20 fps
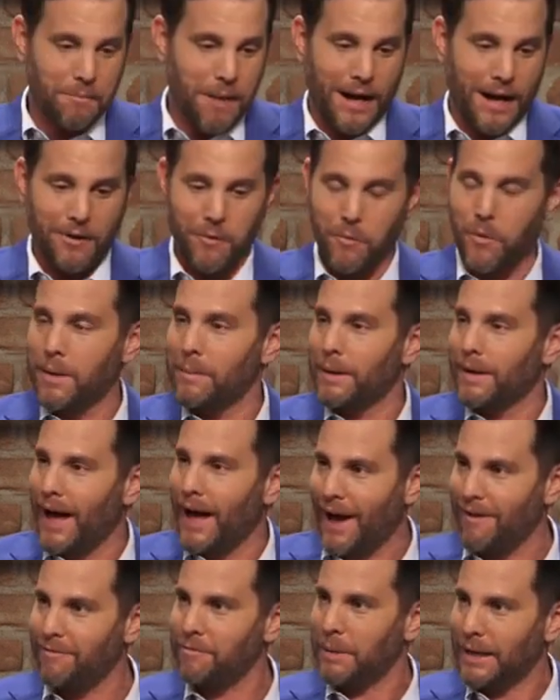Men and women
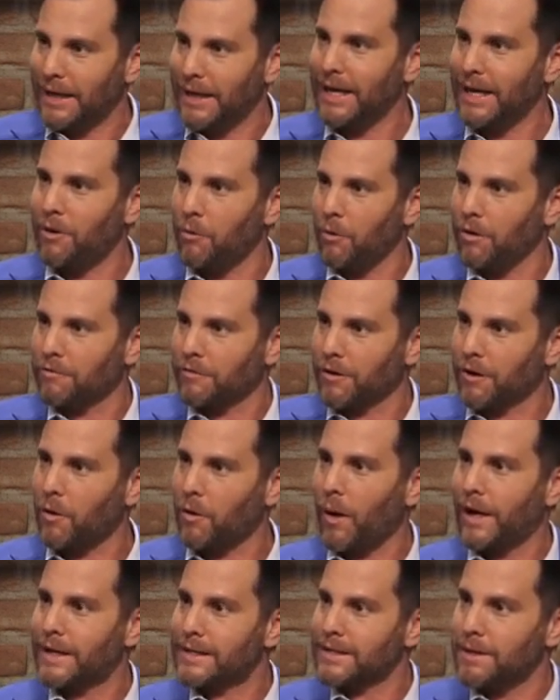have been equal for
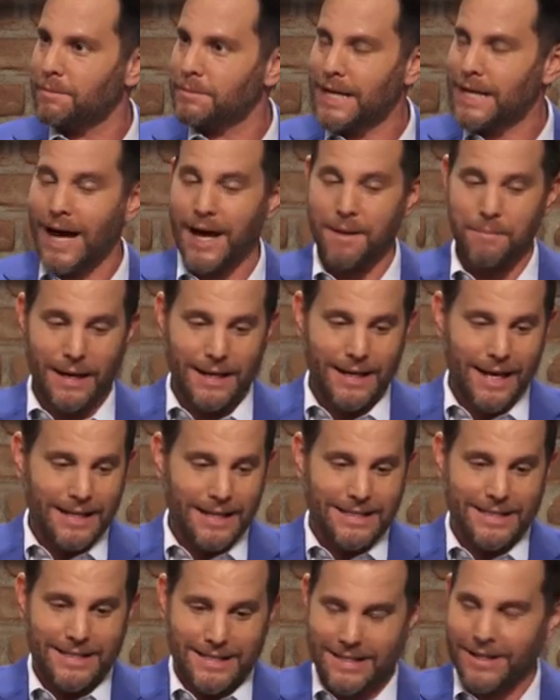quite some time, and
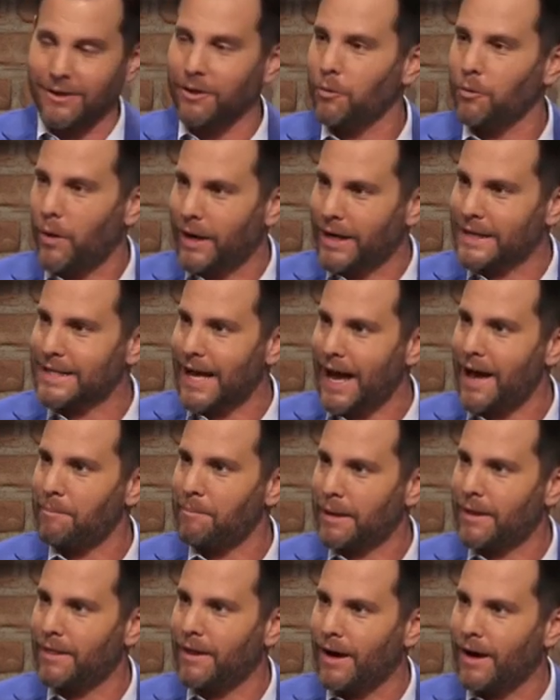yet still what has
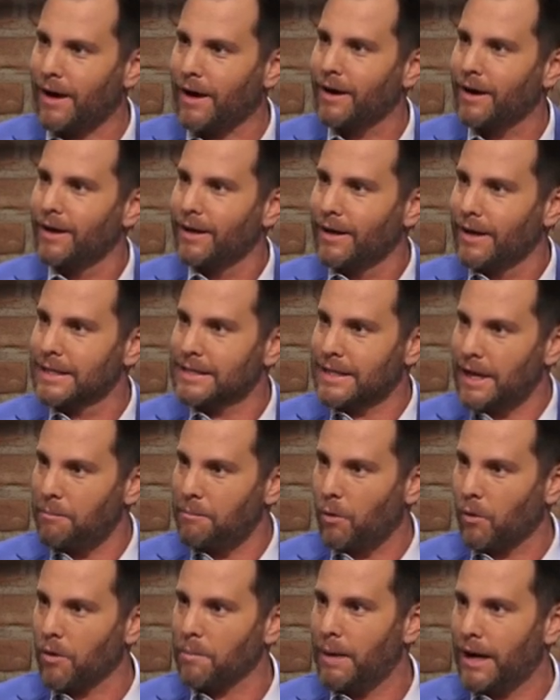happened there is
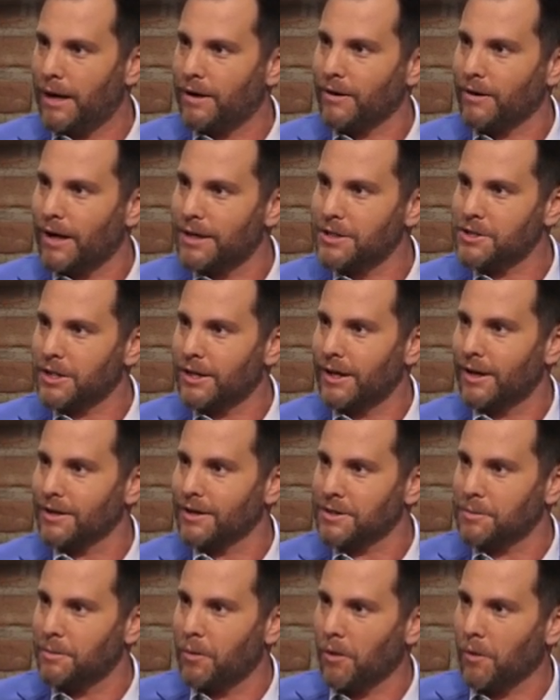that more men are
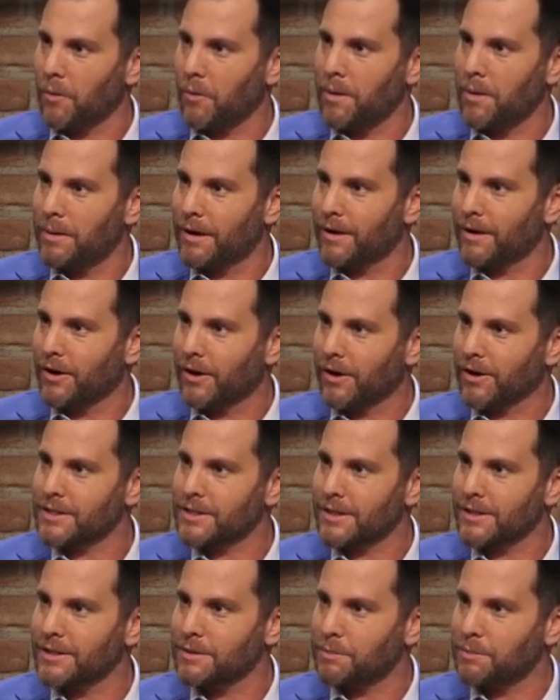engineers and more women are nurses.